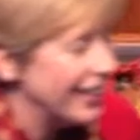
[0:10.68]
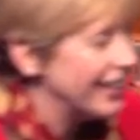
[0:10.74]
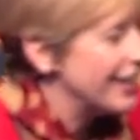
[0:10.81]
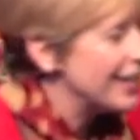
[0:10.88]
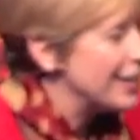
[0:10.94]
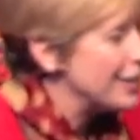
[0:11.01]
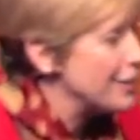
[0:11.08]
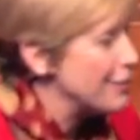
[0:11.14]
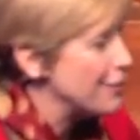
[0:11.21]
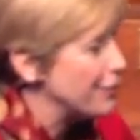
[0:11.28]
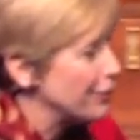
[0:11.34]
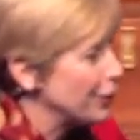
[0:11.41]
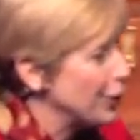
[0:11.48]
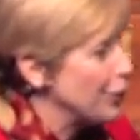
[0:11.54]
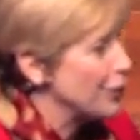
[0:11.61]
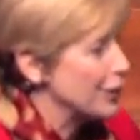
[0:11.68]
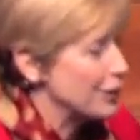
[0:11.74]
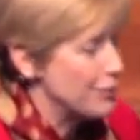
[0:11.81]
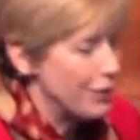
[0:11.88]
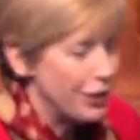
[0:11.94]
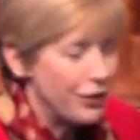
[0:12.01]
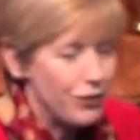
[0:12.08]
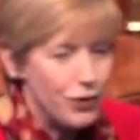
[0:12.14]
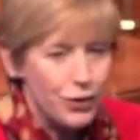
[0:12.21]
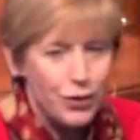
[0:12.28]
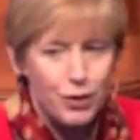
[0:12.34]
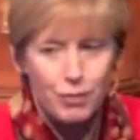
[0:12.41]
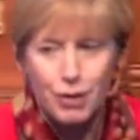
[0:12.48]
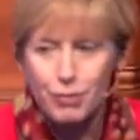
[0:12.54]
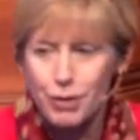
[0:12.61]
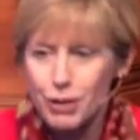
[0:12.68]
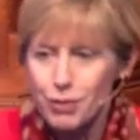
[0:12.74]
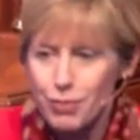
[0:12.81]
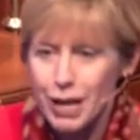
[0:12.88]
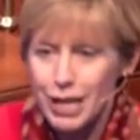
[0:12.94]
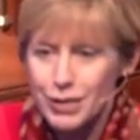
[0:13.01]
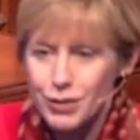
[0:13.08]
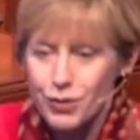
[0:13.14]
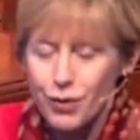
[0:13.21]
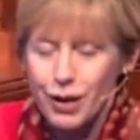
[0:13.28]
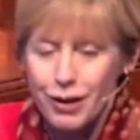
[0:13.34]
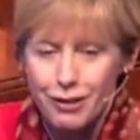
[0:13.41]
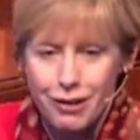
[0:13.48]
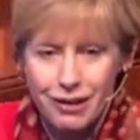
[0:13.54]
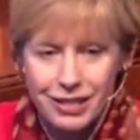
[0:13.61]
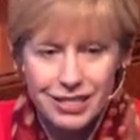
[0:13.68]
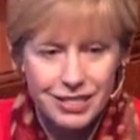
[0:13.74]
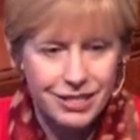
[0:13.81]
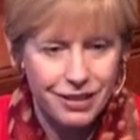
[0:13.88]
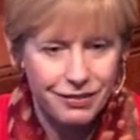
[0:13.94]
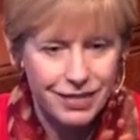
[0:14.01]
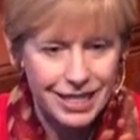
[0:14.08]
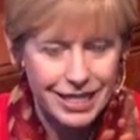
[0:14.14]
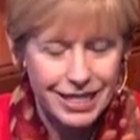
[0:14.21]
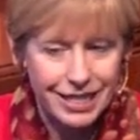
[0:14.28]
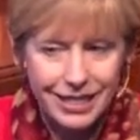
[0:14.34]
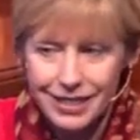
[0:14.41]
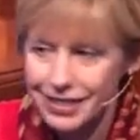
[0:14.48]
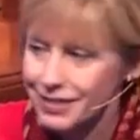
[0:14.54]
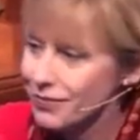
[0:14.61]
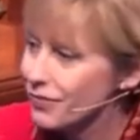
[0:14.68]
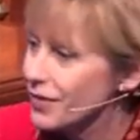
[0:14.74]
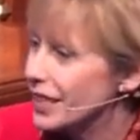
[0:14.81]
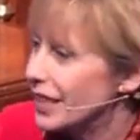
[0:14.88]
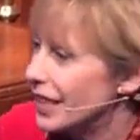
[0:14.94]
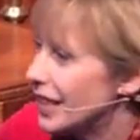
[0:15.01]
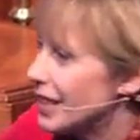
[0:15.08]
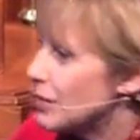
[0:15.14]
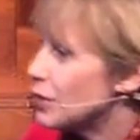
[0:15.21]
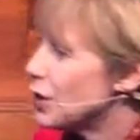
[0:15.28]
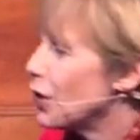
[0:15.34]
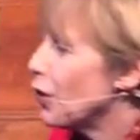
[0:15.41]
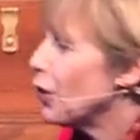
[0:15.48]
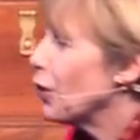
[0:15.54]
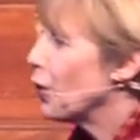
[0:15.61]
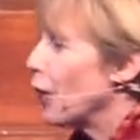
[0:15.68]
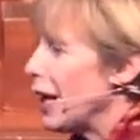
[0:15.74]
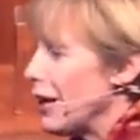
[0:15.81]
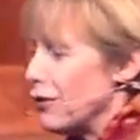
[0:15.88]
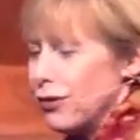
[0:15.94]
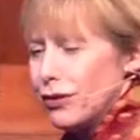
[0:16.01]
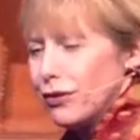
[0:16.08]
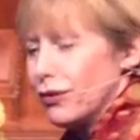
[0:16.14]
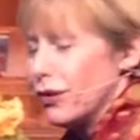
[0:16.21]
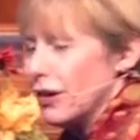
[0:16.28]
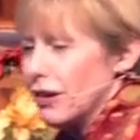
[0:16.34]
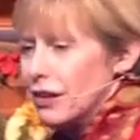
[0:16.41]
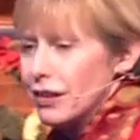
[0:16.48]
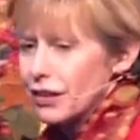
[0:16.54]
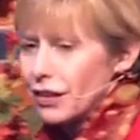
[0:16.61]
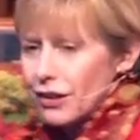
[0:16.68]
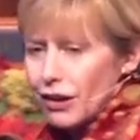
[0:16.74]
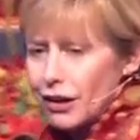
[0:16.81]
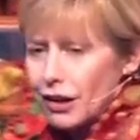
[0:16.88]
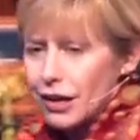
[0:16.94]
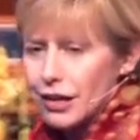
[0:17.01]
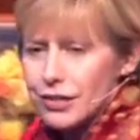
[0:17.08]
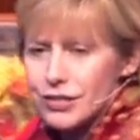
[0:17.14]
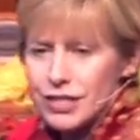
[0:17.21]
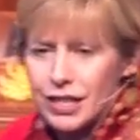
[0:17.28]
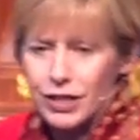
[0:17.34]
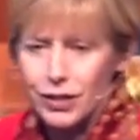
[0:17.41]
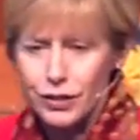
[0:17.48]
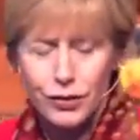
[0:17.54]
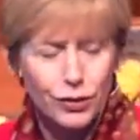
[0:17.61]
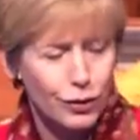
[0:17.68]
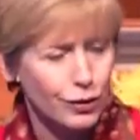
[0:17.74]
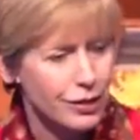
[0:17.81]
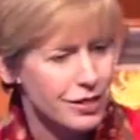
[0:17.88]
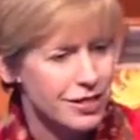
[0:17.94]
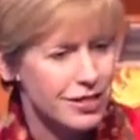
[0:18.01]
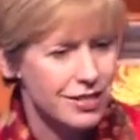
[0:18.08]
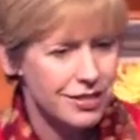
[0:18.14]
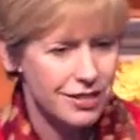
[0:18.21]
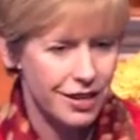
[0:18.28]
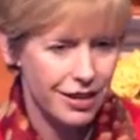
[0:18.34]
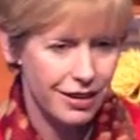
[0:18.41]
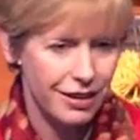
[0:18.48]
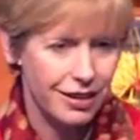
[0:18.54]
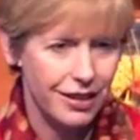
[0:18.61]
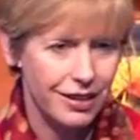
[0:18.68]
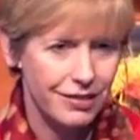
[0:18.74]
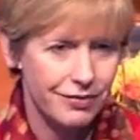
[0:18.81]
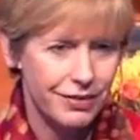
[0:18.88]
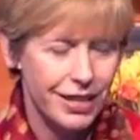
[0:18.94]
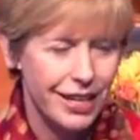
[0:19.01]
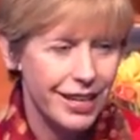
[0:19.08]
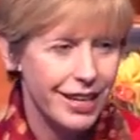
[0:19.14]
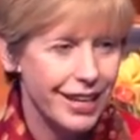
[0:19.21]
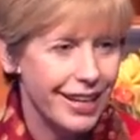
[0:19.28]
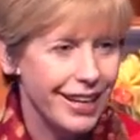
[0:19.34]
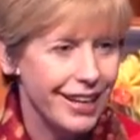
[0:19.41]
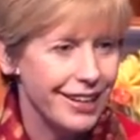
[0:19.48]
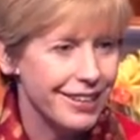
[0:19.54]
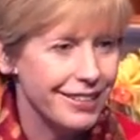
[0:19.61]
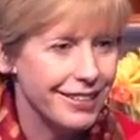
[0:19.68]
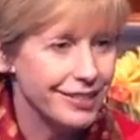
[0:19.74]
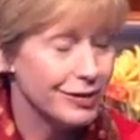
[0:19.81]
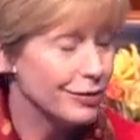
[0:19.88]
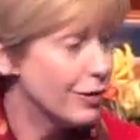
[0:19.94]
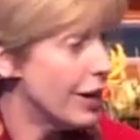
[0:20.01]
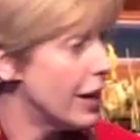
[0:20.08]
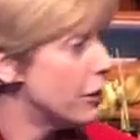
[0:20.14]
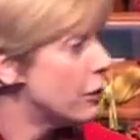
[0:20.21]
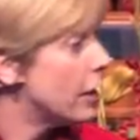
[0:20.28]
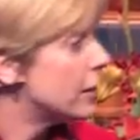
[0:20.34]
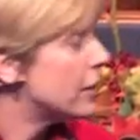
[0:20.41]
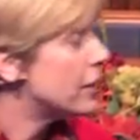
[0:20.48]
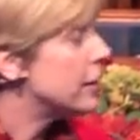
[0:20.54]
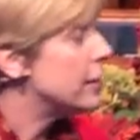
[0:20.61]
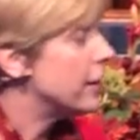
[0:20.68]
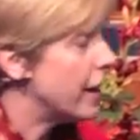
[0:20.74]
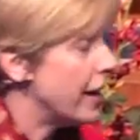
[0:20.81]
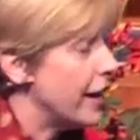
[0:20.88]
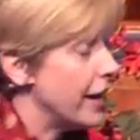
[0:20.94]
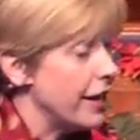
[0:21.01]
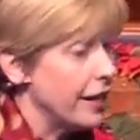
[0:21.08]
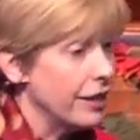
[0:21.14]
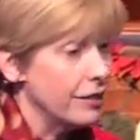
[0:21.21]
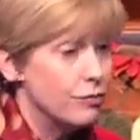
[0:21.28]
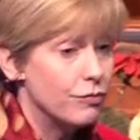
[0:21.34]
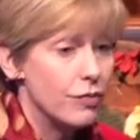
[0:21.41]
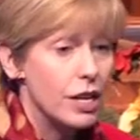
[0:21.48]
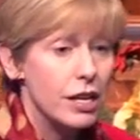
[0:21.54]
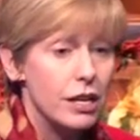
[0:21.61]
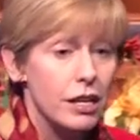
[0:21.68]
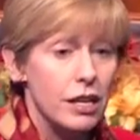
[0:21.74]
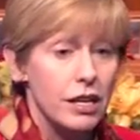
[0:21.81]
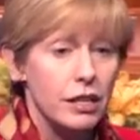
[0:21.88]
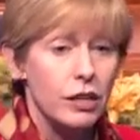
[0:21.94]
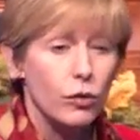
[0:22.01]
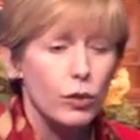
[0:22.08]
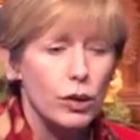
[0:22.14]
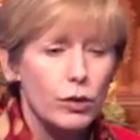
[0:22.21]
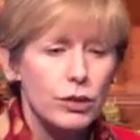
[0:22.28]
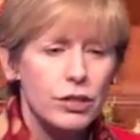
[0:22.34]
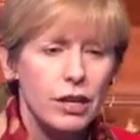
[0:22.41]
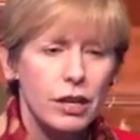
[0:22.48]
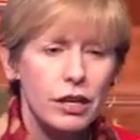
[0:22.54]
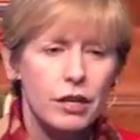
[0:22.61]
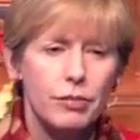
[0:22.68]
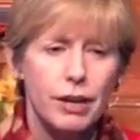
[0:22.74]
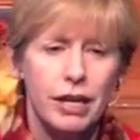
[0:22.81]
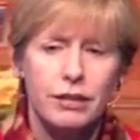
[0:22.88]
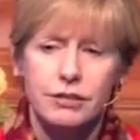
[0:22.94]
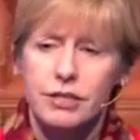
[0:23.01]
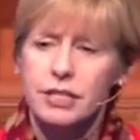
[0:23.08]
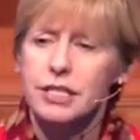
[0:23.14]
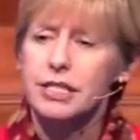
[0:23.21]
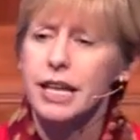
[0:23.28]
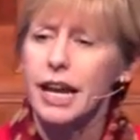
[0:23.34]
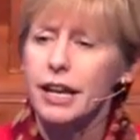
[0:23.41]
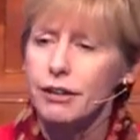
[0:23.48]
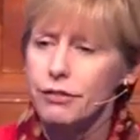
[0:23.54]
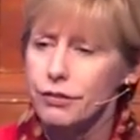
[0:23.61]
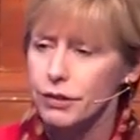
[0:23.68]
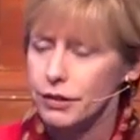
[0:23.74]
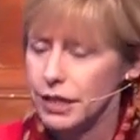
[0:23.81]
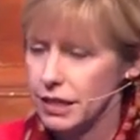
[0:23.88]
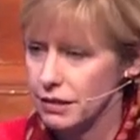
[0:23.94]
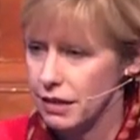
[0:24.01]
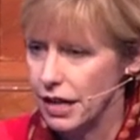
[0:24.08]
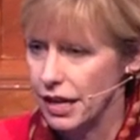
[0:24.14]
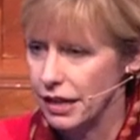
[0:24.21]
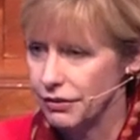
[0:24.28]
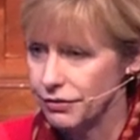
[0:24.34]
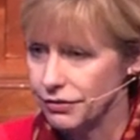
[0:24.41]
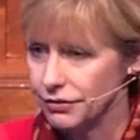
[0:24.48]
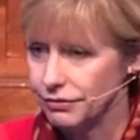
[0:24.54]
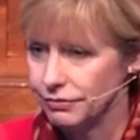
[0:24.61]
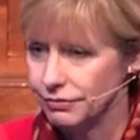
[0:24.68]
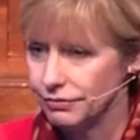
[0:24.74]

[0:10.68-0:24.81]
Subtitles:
As many of you know, my mother passed away on August 17th, and I'm so grateful for all the cards and condolences I got. And I thought today that we would talk about savoring life